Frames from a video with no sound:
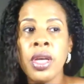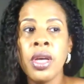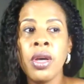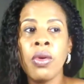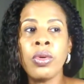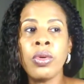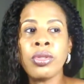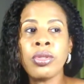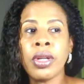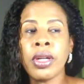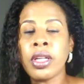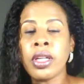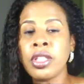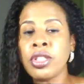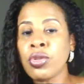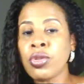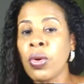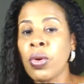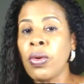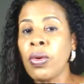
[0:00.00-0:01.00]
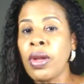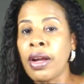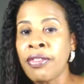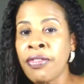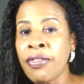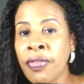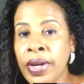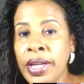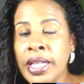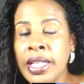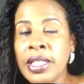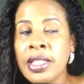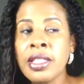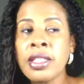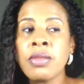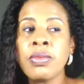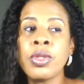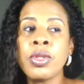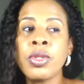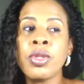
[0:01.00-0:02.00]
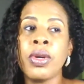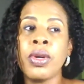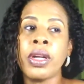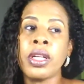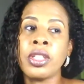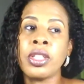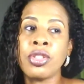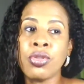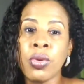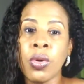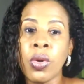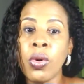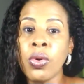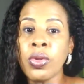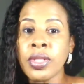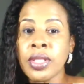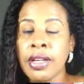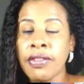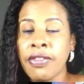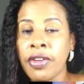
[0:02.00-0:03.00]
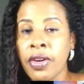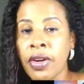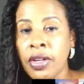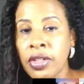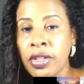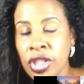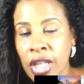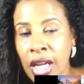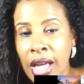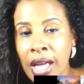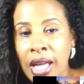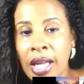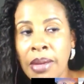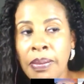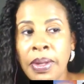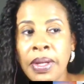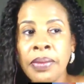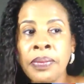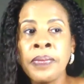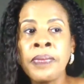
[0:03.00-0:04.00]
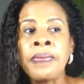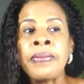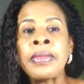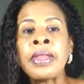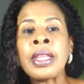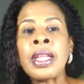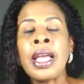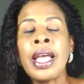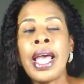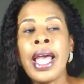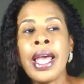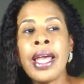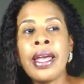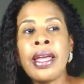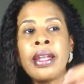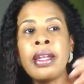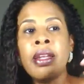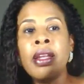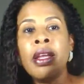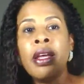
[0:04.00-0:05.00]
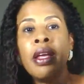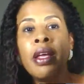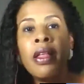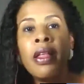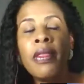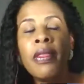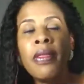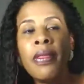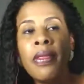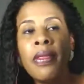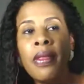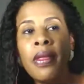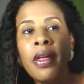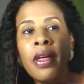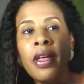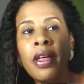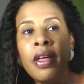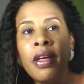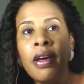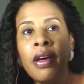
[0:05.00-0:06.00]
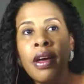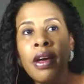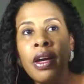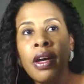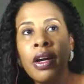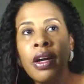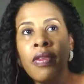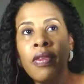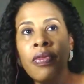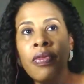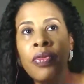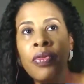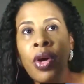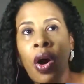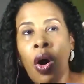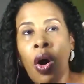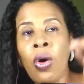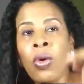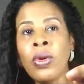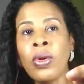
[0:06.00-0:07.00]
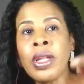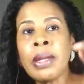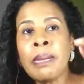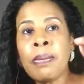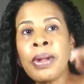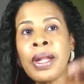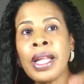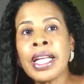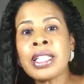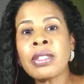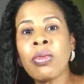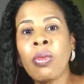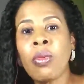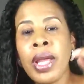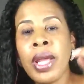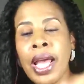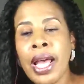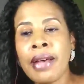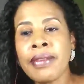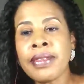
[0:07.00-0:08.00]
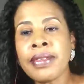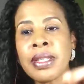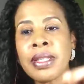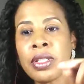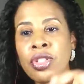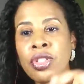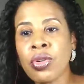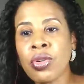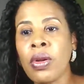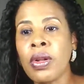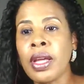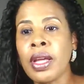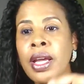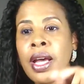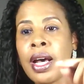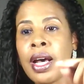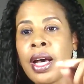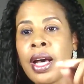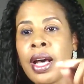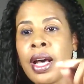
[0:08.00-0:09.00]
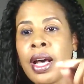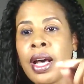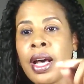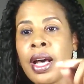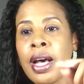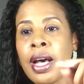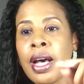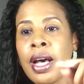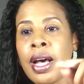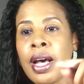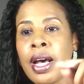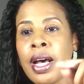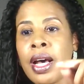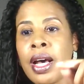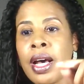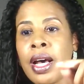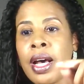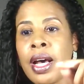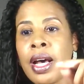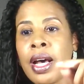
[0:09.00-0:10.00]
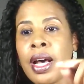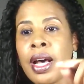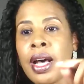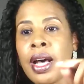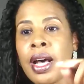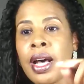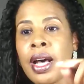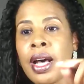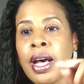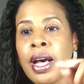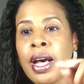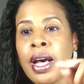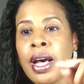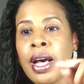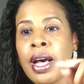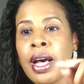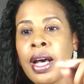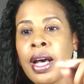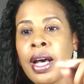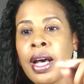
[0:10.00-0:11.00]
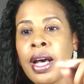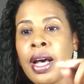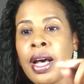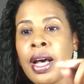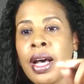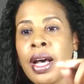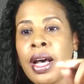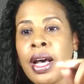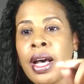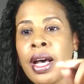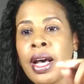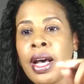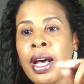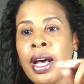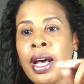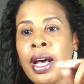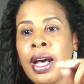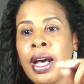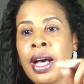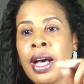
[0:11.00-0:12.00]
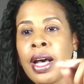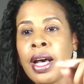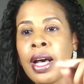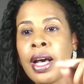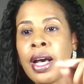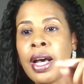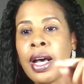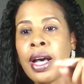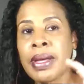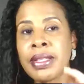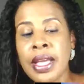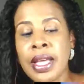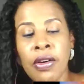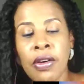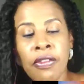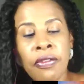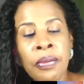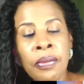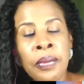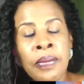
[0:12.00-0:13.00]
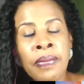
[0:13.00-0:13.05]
We try to control our friends. We try to control stuff on our job. And the only place where we have some control, and Constance, you said it earlier, is that I've learned that I don't have control over anybody else but myself.